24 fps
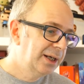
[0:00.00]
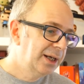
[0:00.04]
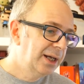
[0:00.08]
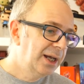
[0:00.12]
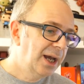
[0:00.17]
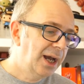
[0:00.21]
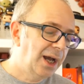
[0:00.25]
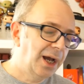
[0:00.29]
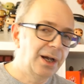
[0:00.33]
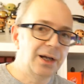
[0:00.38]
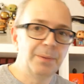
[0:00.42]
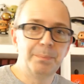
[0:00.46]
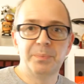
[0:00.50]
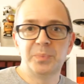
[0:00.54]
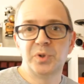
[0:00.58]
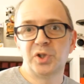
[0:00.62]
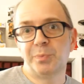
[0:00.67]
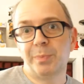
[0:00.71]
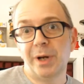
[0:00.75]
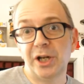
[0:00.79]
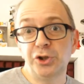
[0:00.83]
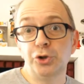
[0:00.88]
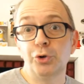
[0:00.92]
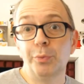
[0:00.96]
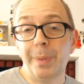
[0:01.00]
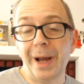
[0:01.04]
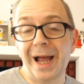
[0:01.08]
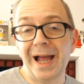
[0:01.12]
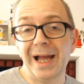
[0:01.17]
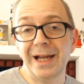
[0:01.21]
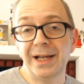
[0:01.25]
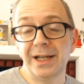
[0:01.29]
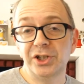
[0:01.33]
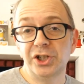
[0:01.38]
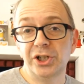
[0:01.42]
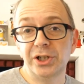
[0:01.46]
Uh, special
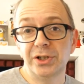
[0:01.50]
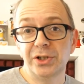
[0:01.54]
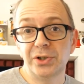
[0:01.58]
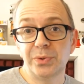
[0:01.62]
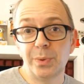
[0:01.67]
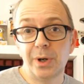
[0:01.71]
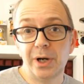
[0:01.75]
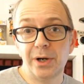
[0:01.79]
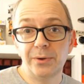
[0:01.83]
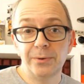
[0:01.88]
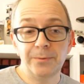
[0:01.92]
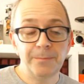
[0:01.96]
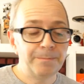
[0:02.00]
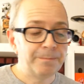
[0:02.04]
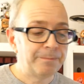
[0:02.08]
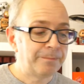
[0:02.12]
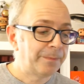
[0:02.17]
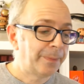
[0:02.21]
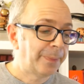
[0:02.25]
packaging as well.